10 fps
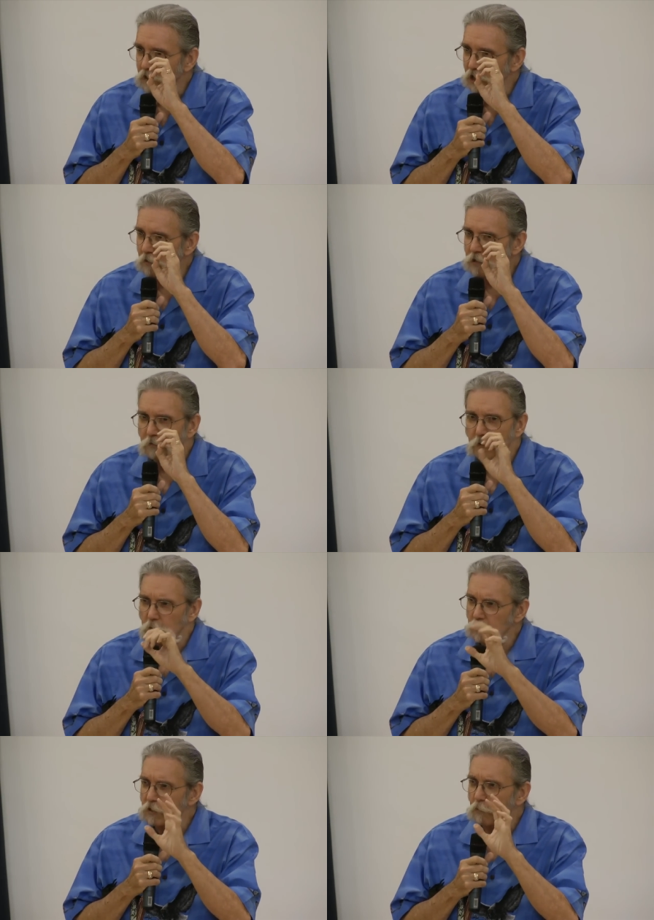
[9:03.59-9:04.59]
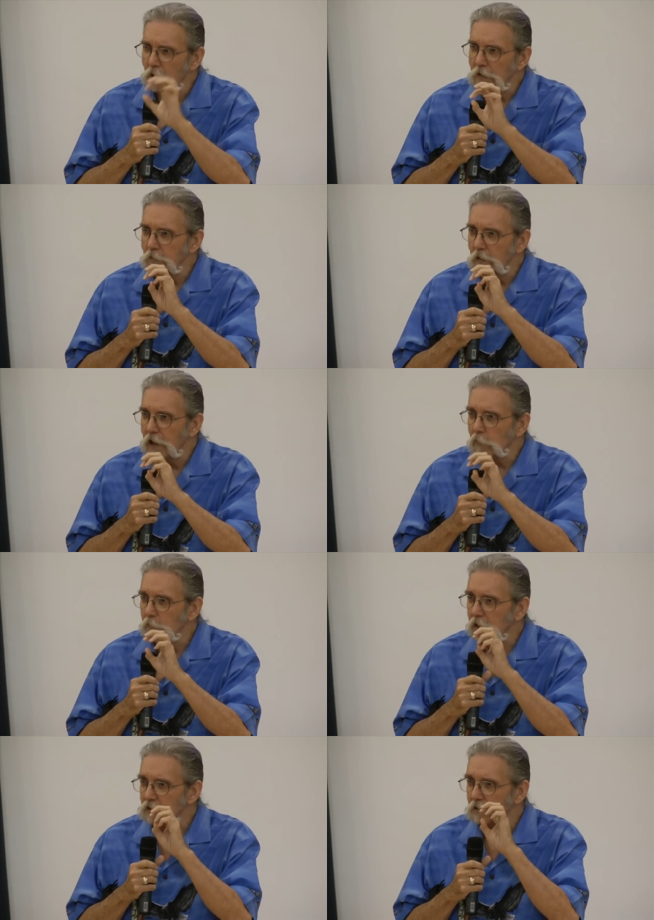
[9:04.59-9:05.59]
She goes, if you'll just pray for that
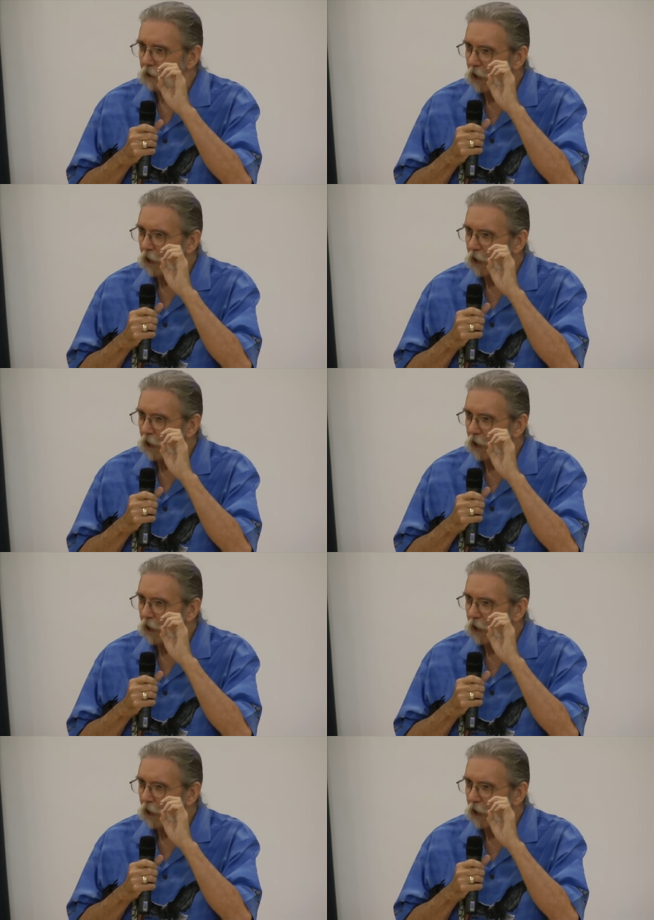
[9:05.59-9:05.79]
one, make sure,